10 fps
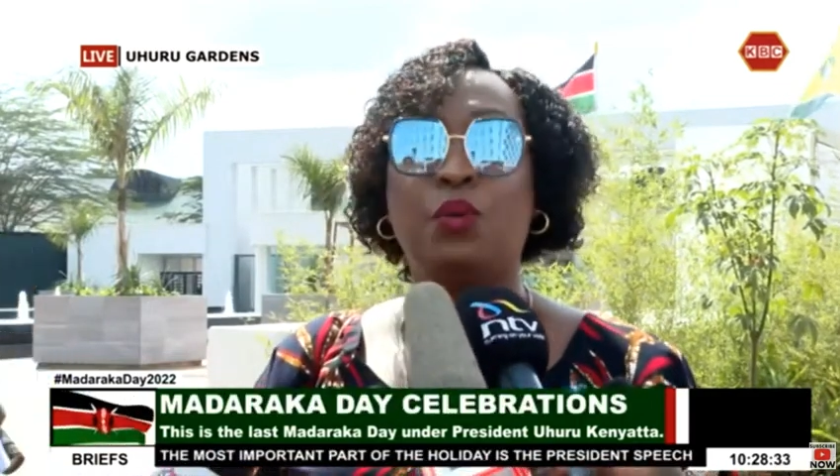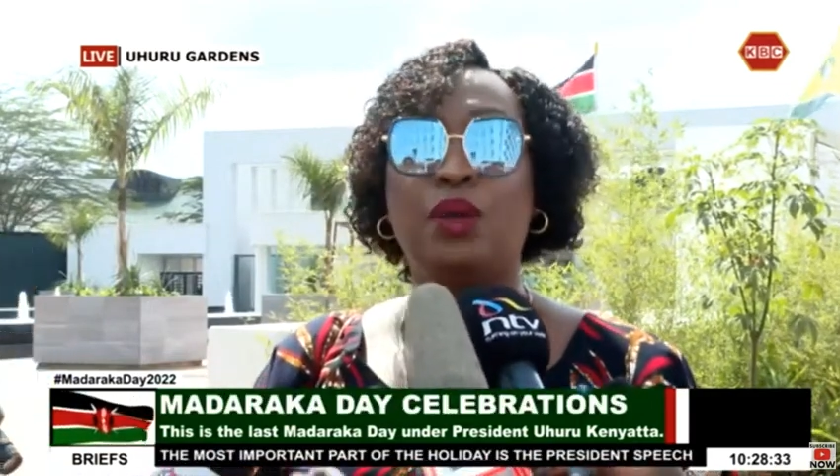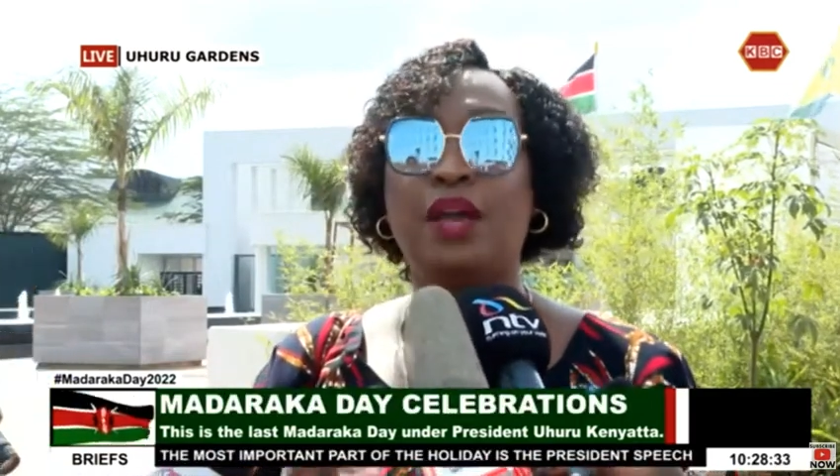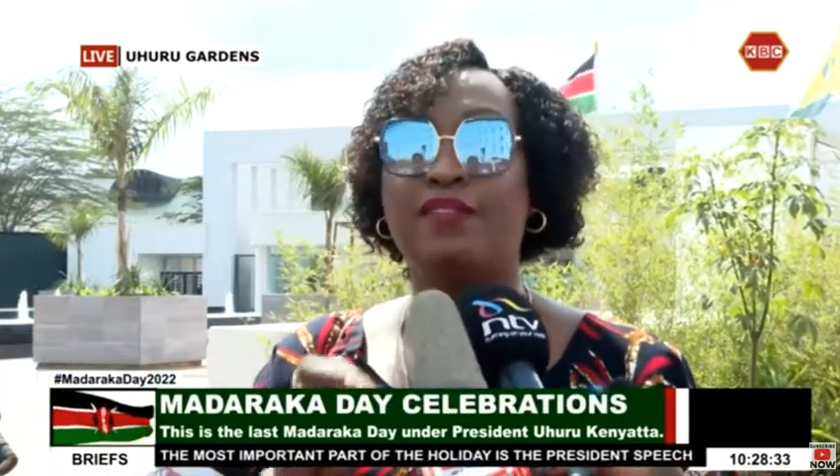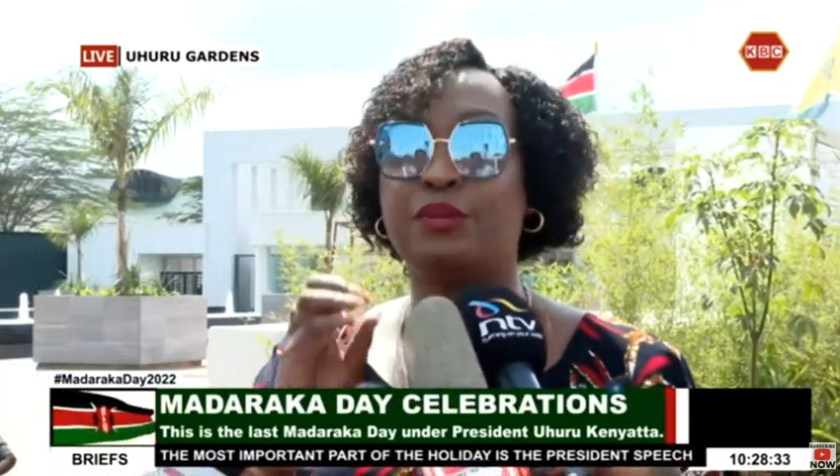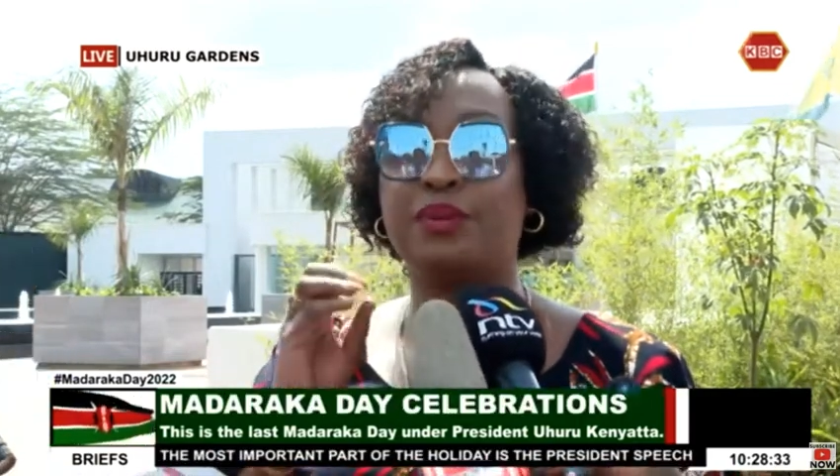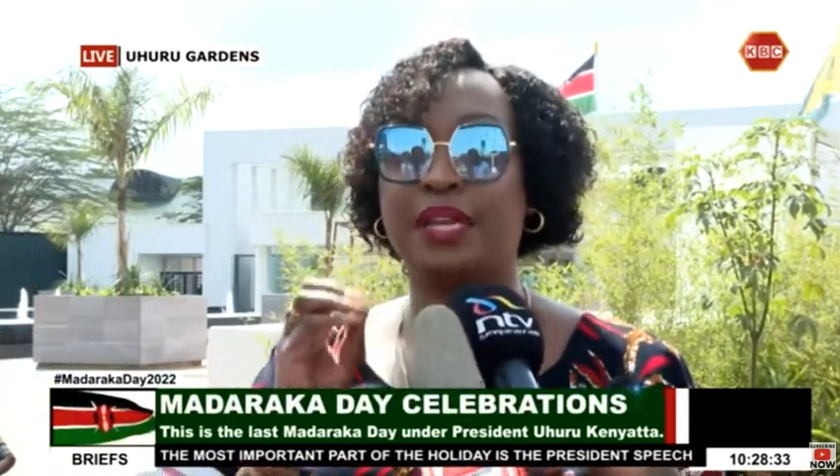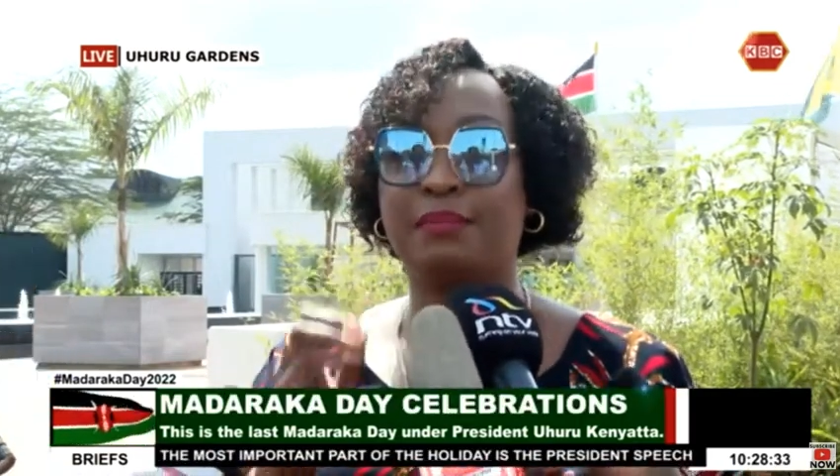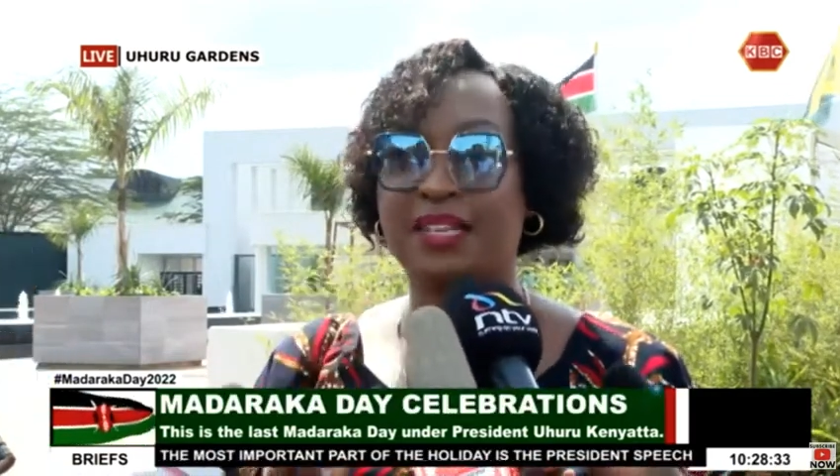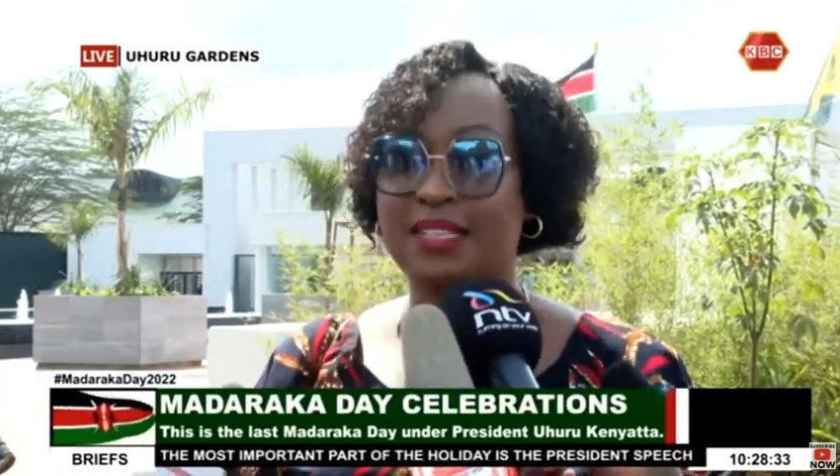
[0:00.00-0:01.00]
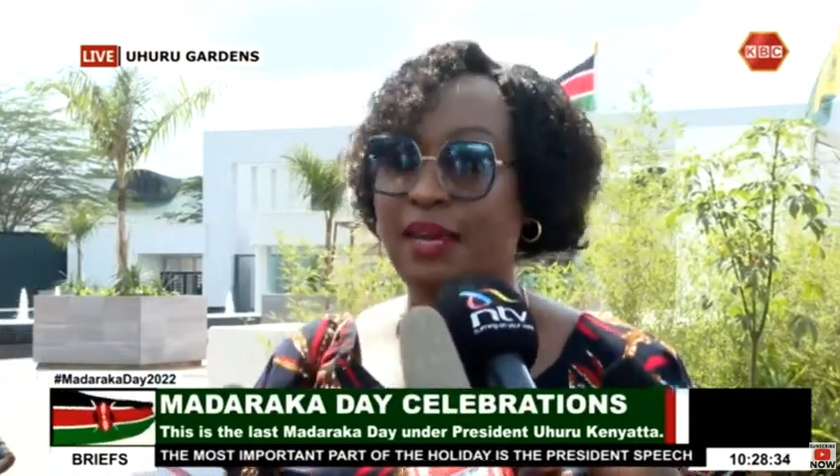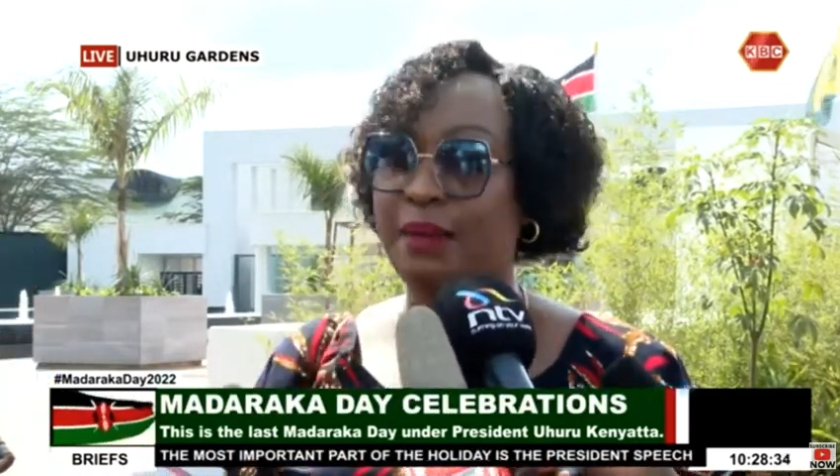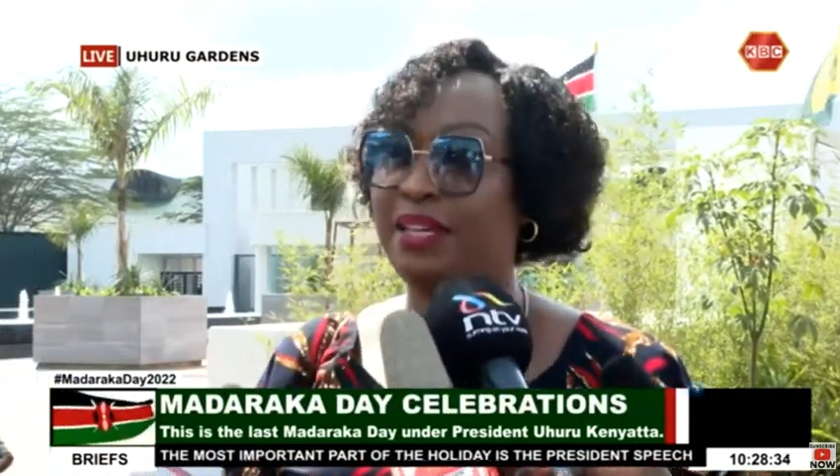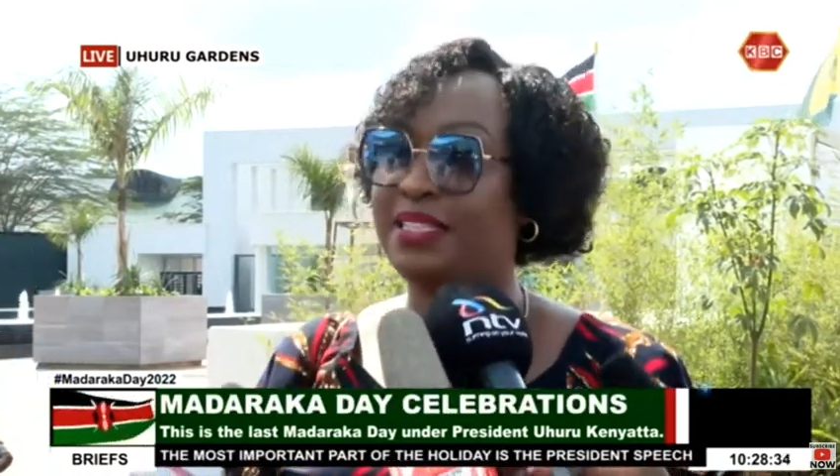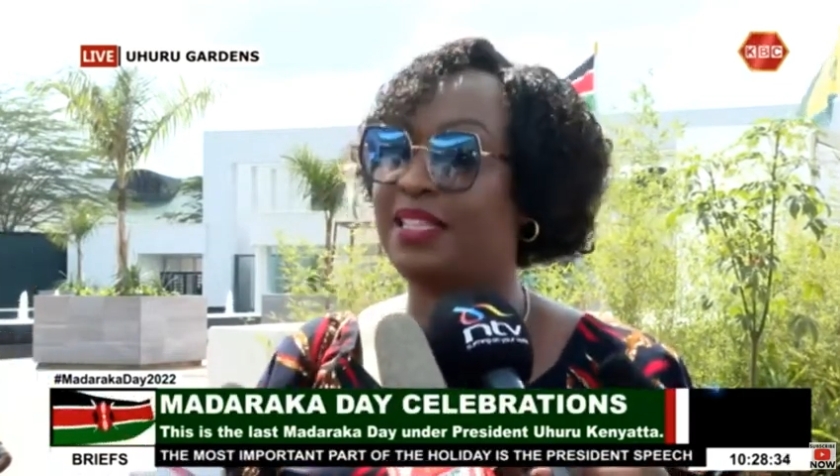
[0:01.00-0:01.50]
We have so many
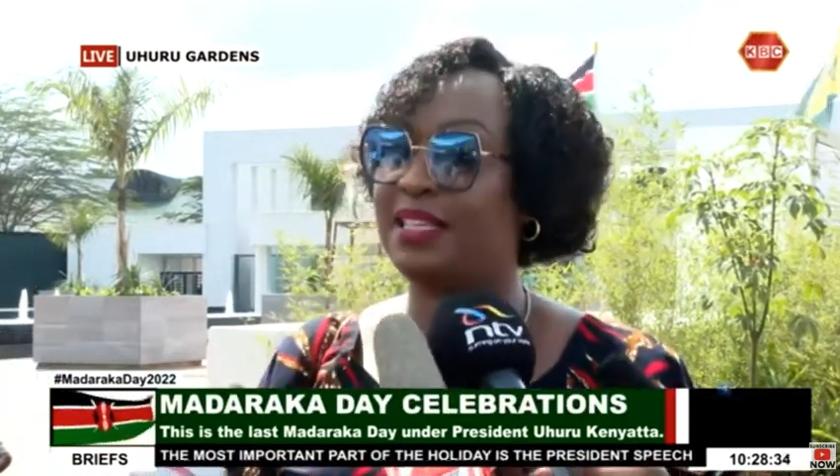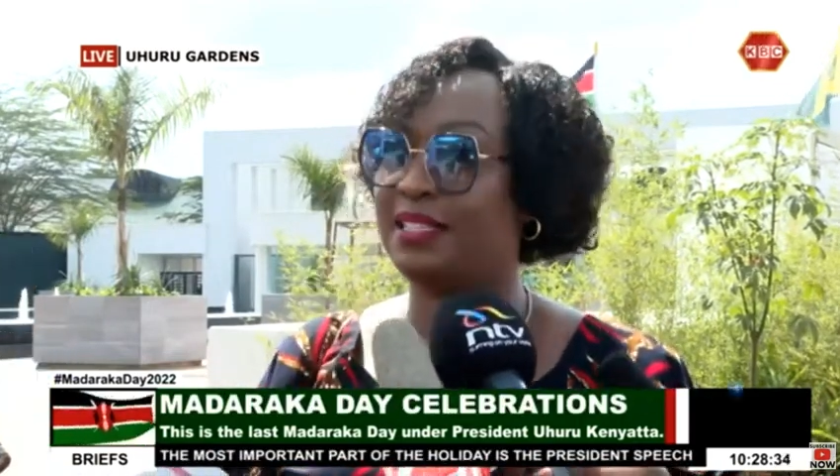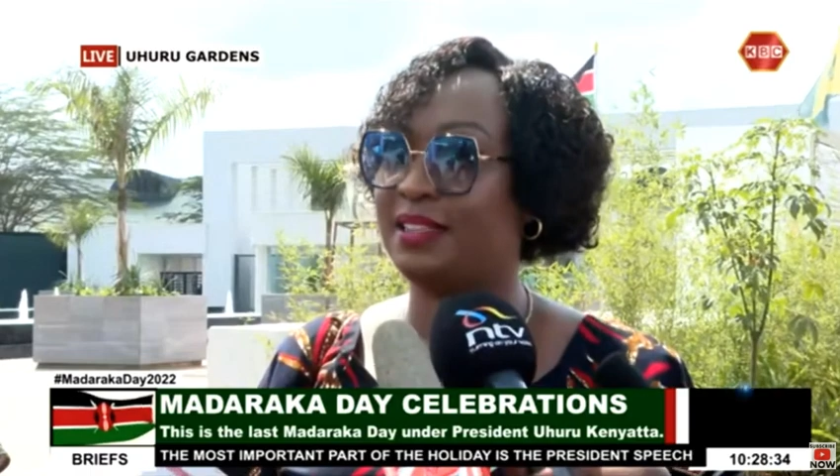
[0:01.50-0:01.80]
ambassadors